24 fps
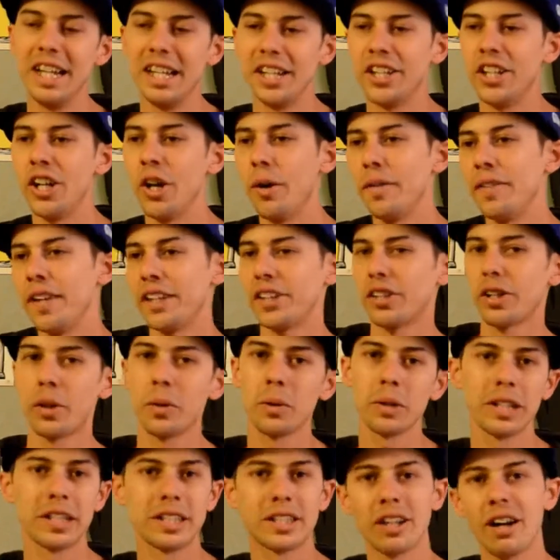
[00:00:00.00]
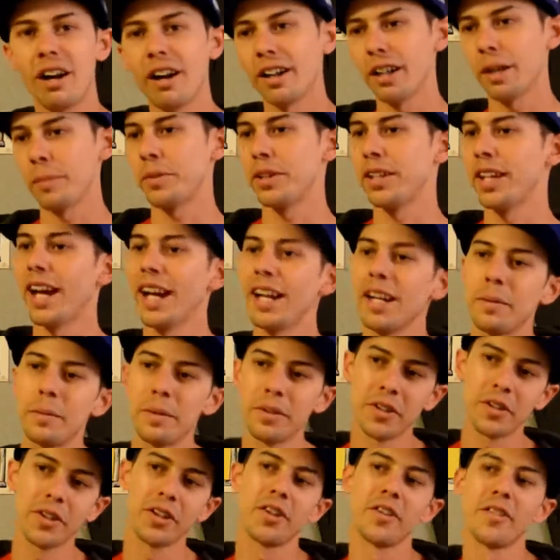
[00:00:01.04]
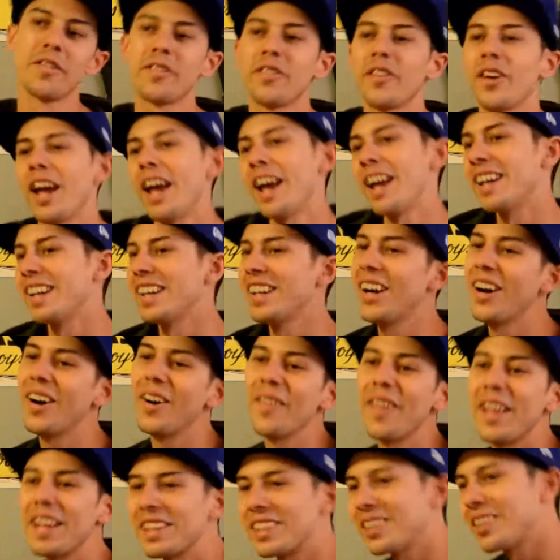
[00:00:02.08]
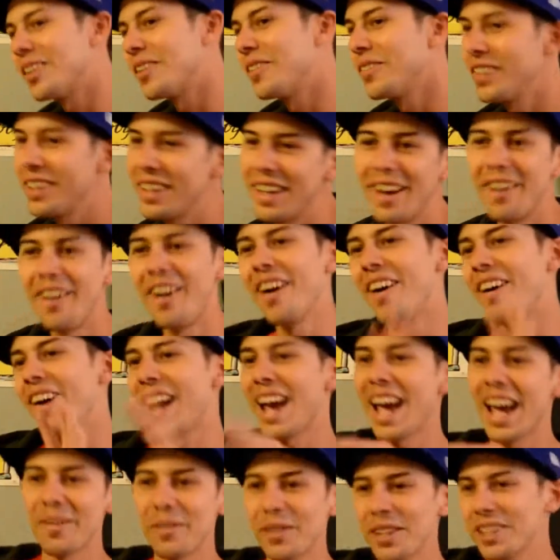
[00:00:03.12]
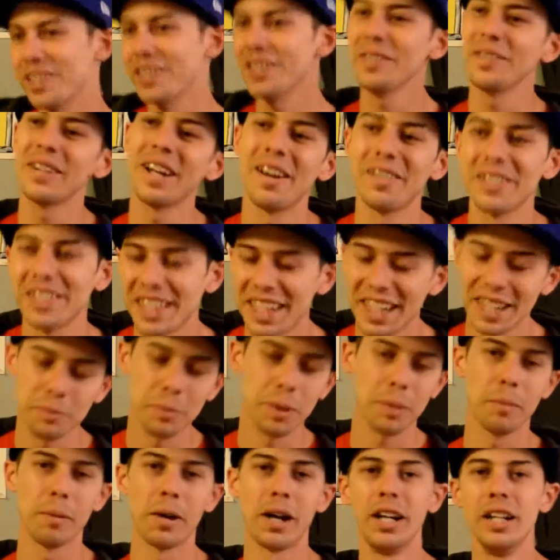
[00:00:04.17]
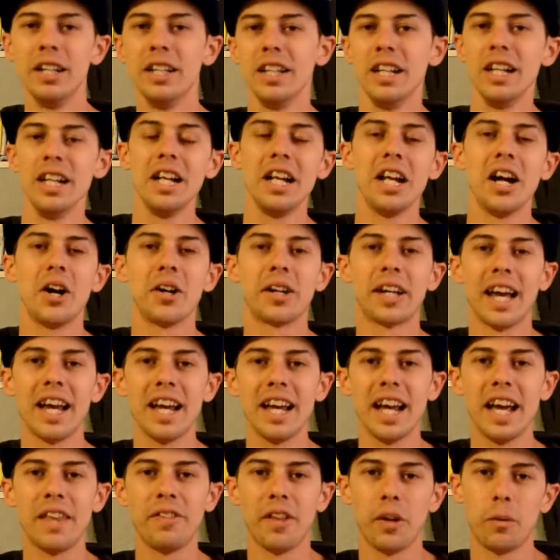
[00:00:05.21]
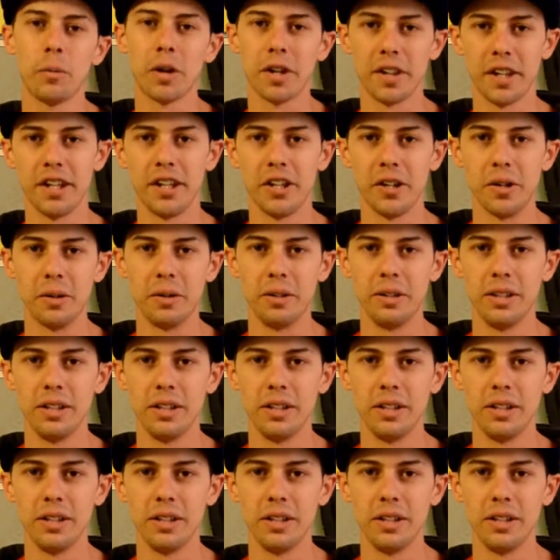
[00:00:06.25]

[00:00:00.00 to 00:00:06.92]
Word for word: You know, and they totally talk up the item, and they're your friend, and oh, that's so, you know, oh, I had one too when I was a kid, blah, blah. Okay, and then what do they do?